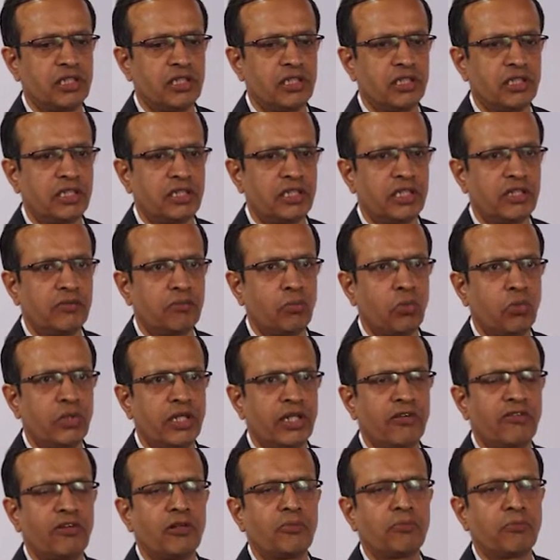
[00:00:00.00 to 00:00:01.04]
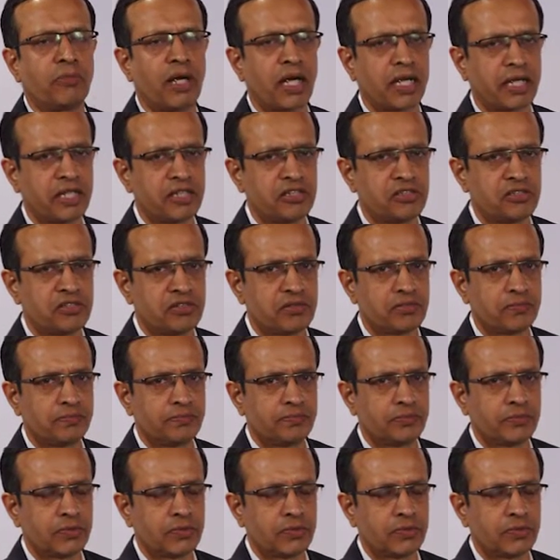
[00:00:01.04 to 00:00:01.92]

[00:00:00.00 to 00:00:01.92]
in the de more developed markets.